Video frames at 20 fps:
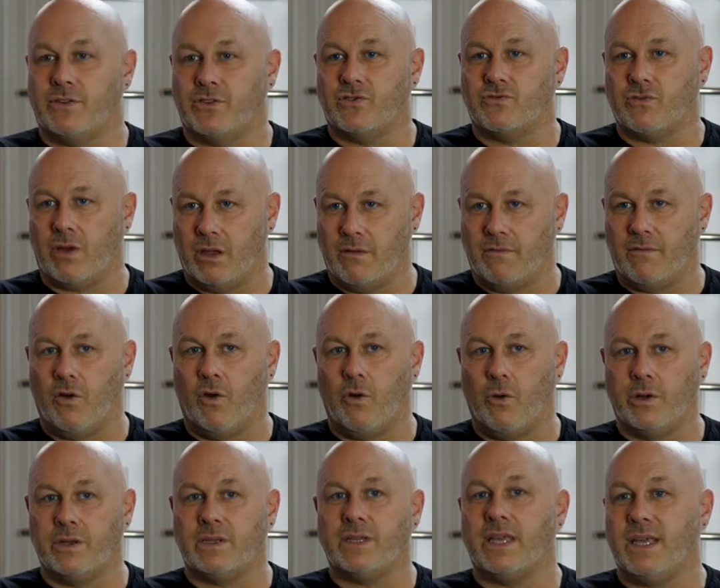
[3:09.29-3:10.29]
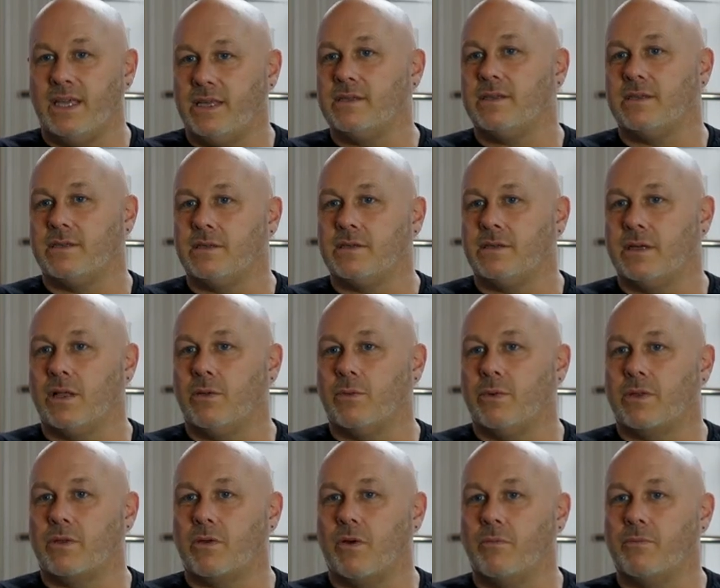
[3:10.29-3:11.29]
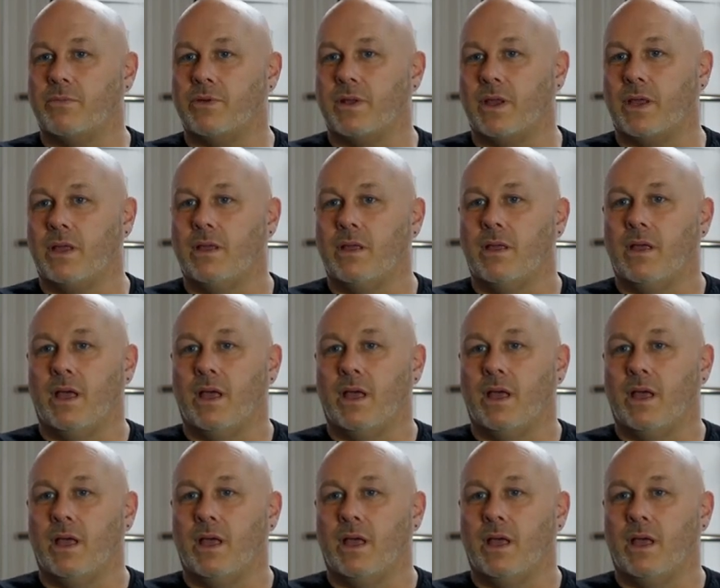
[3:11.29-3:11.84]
straightforward, easy to deal with company.